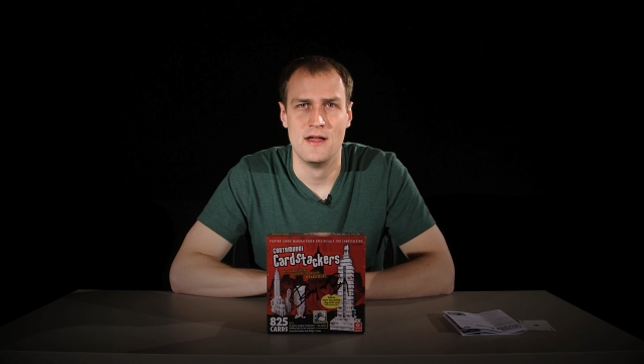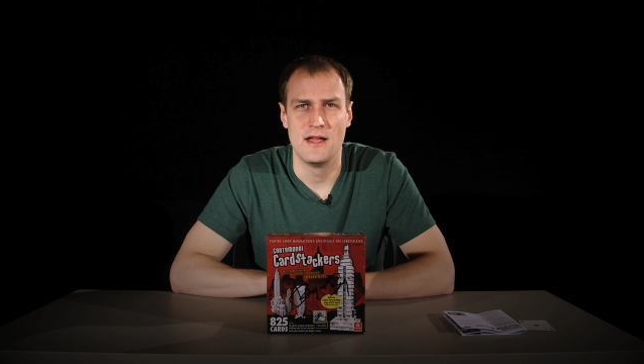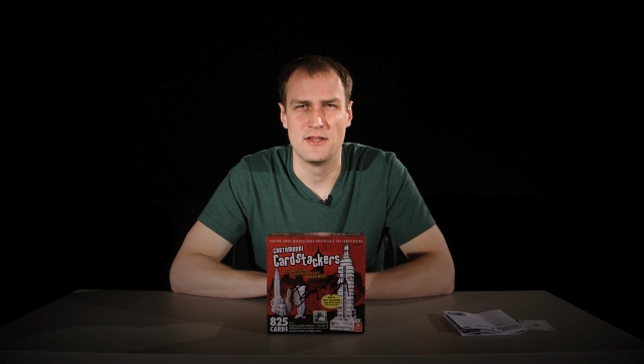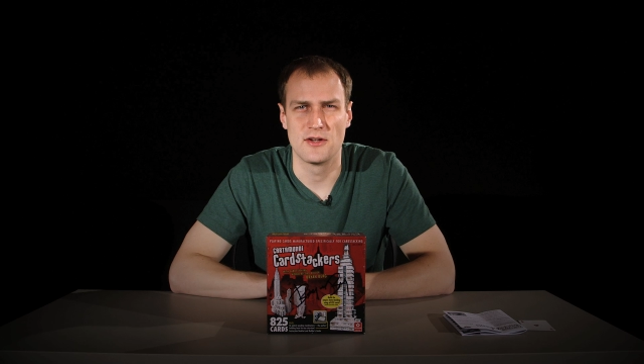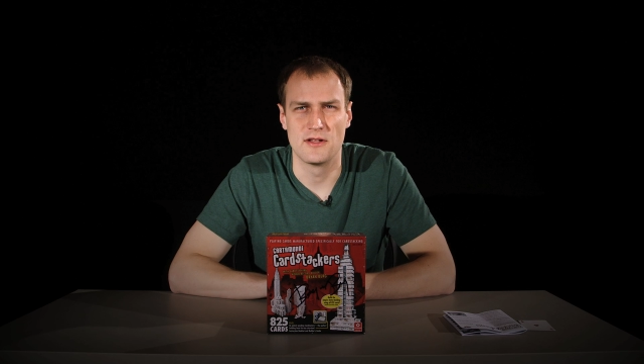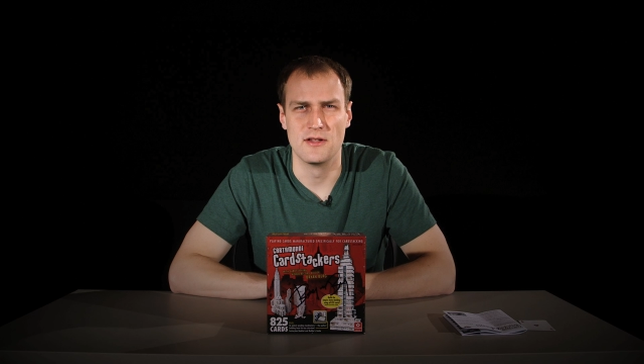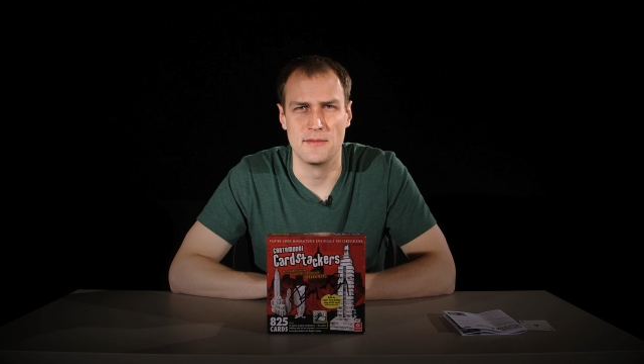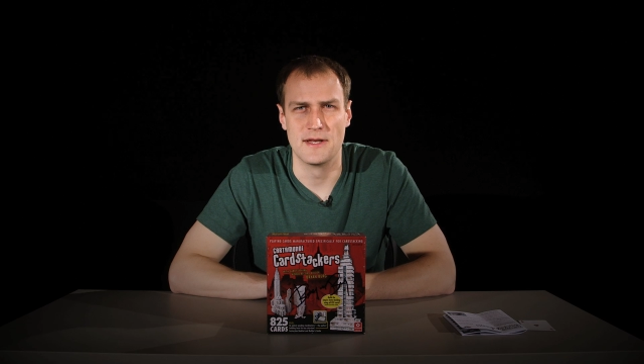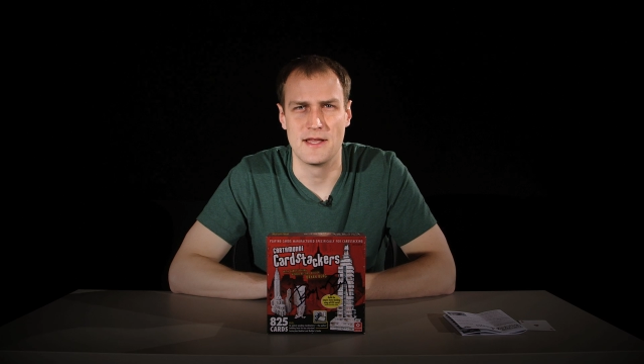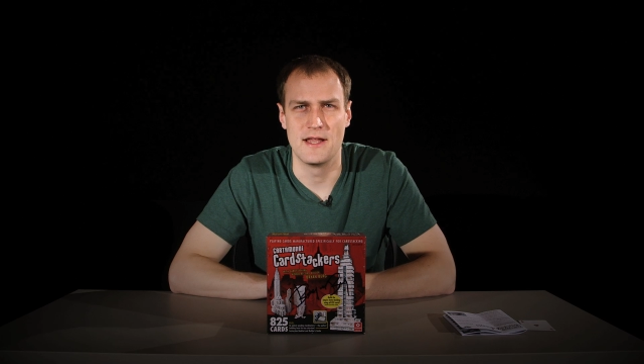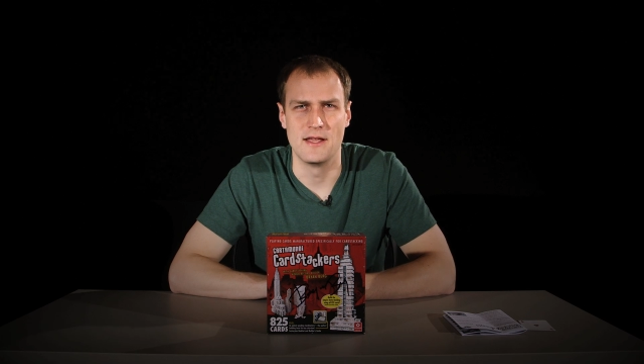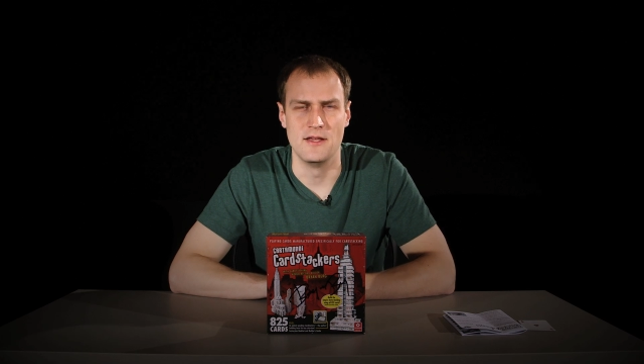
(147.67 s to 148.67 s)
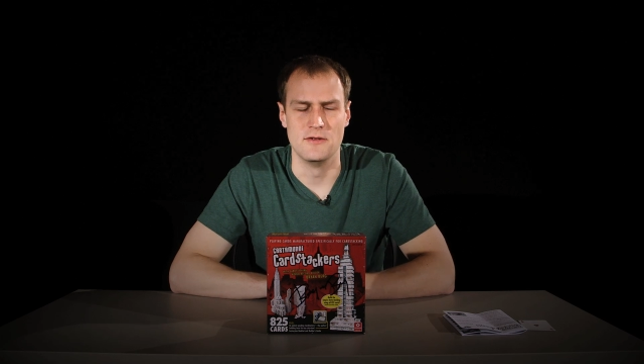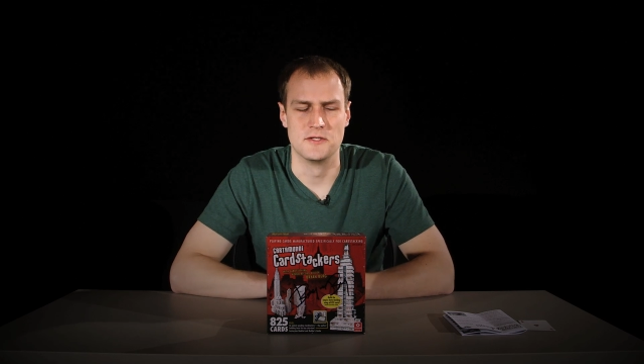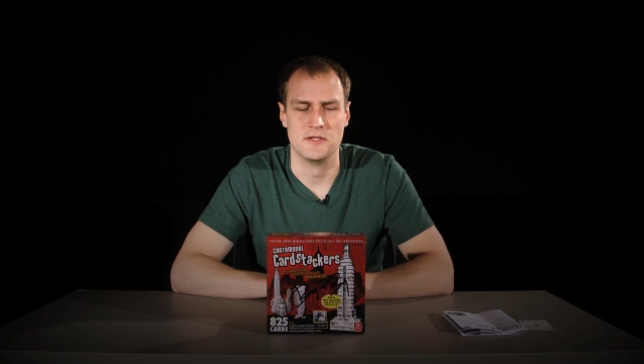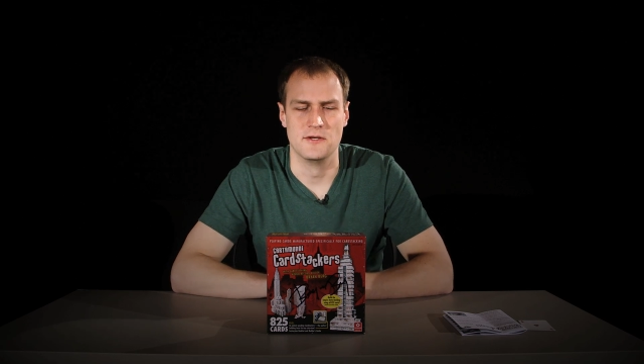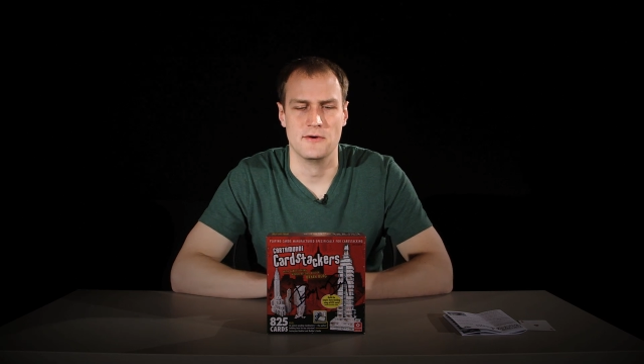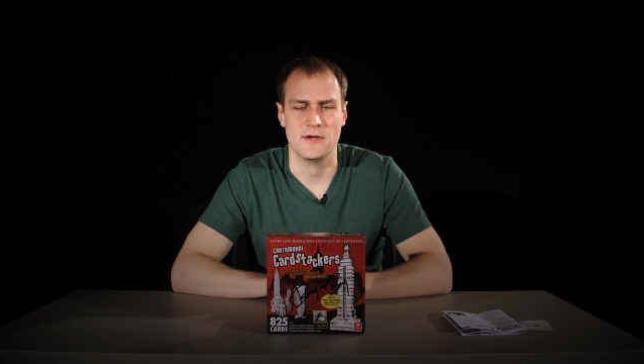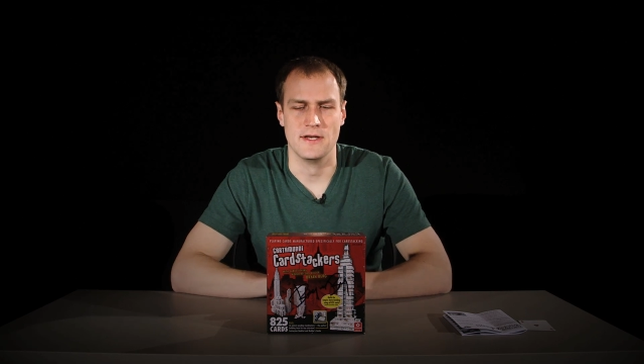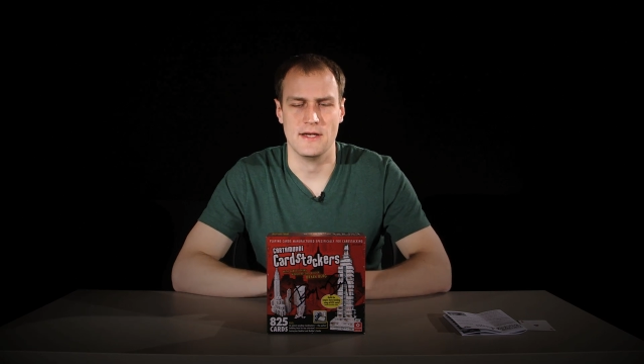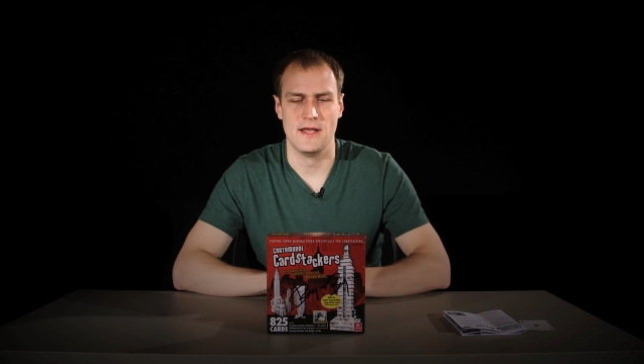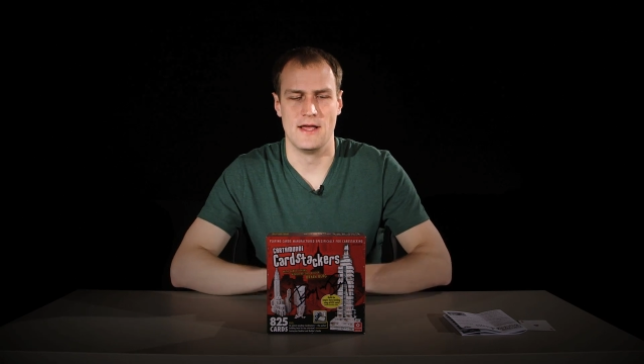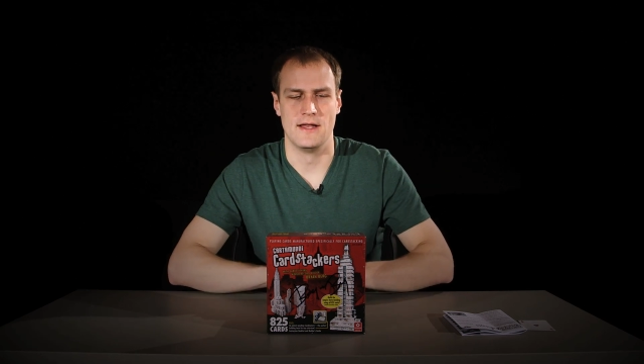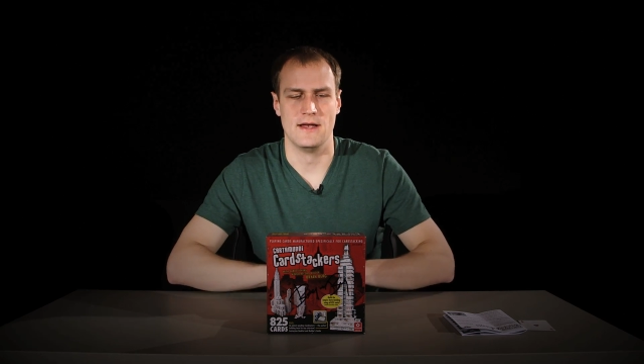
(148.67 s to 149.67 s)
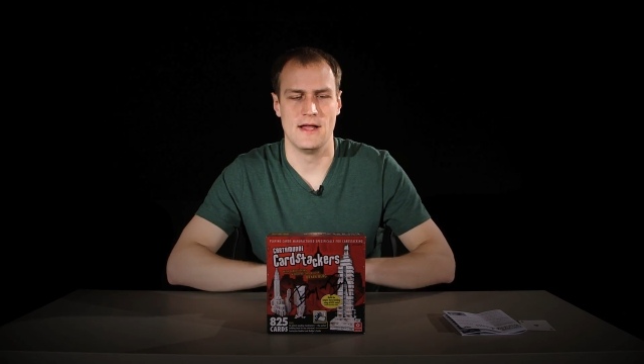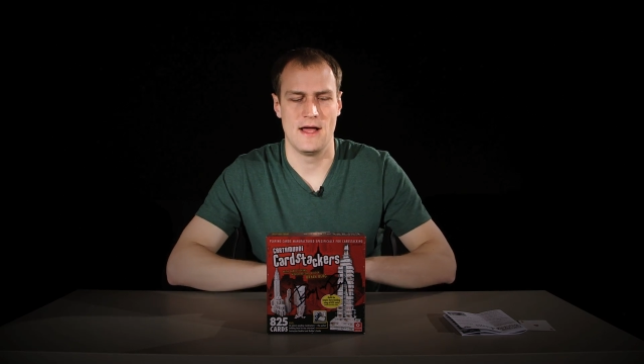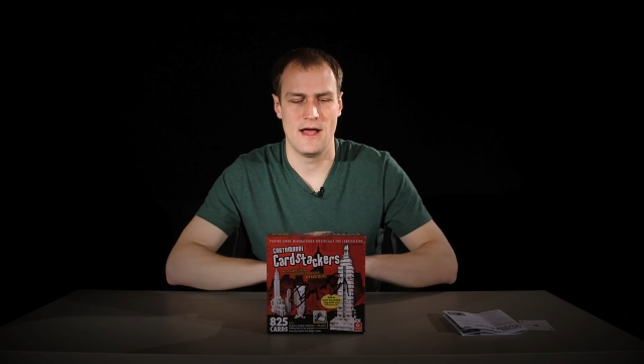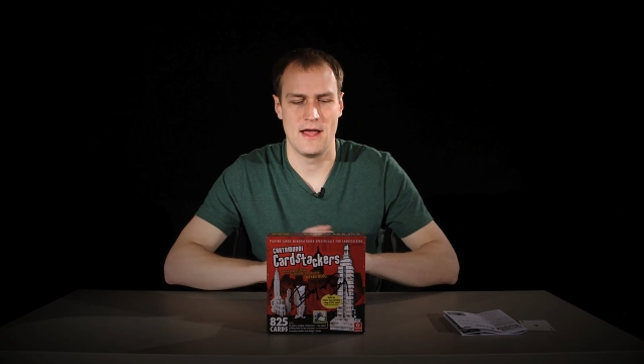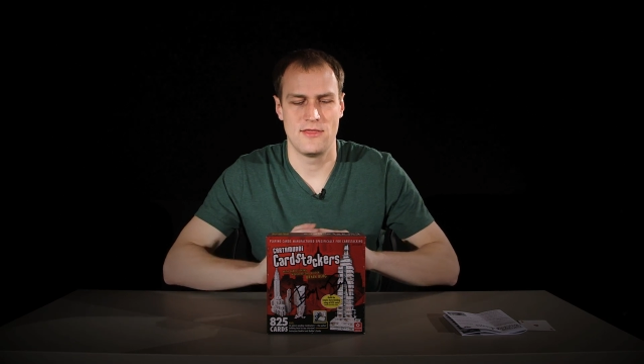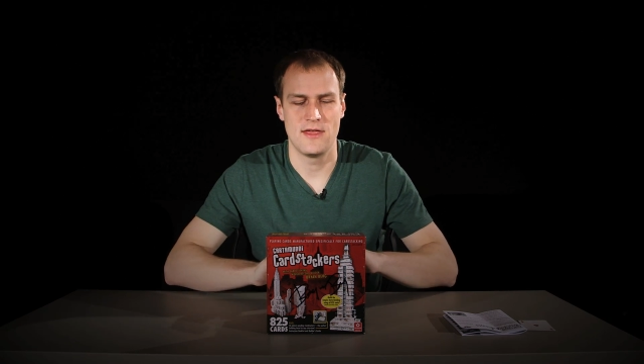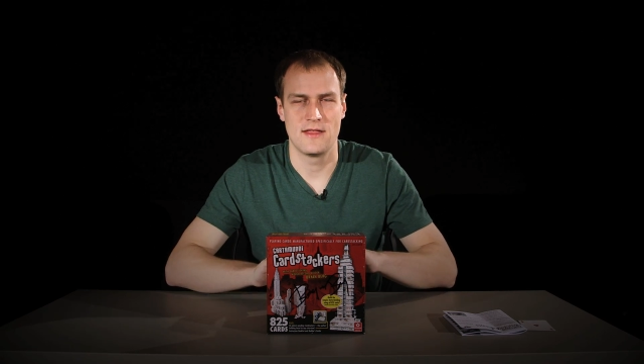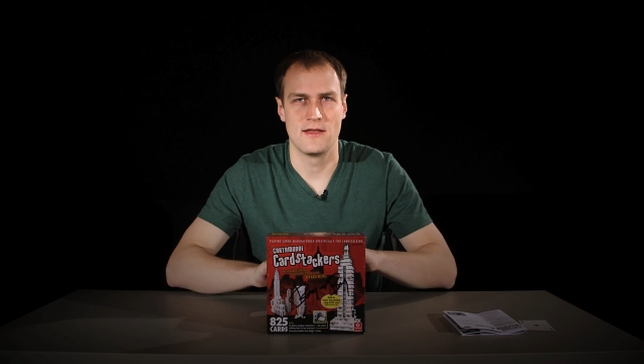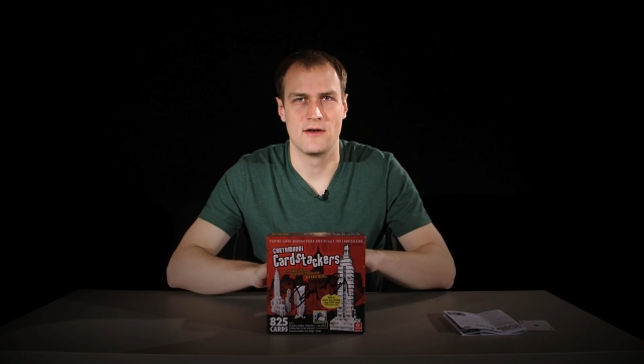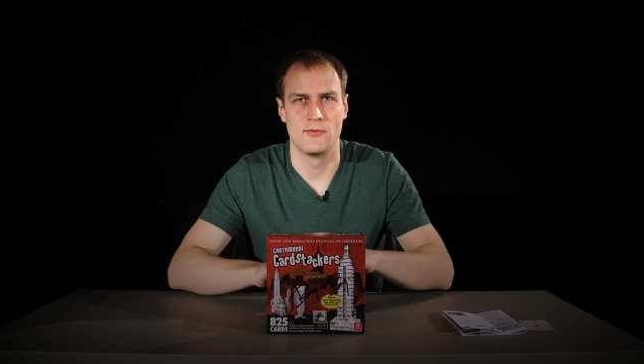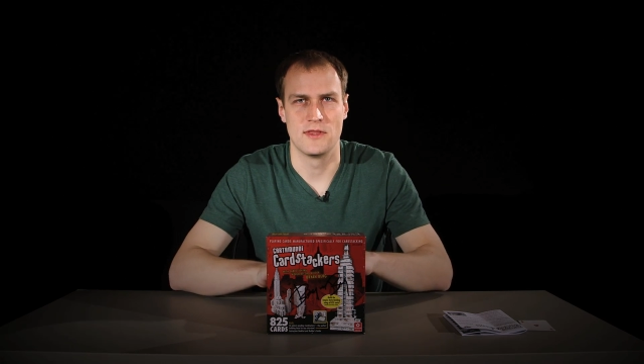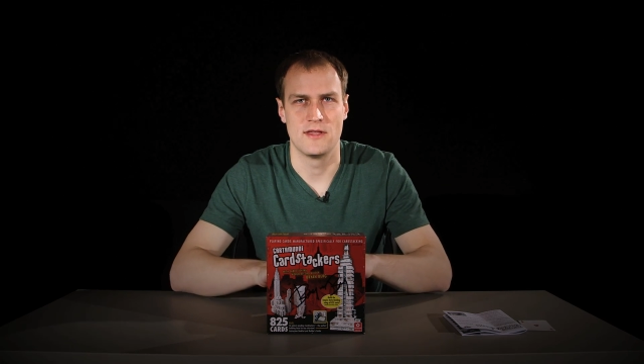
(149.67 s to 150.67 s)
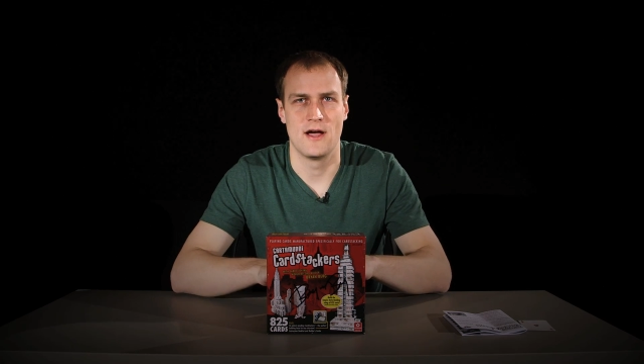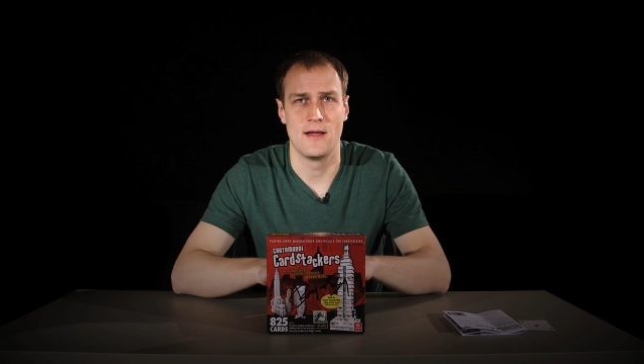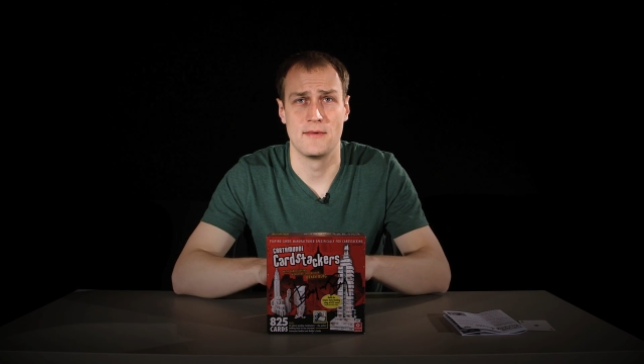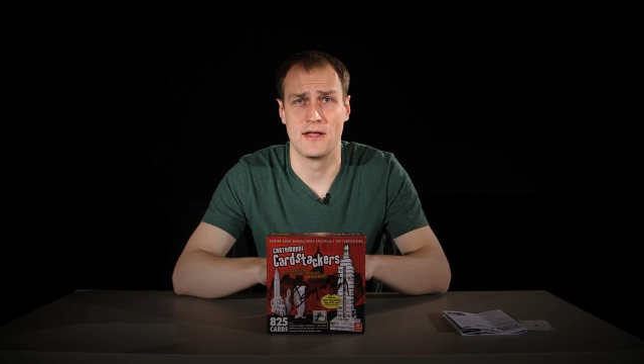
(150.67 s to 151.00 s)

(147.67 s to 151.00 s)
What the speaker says: It took a little bit of getting used to, and I think that with time,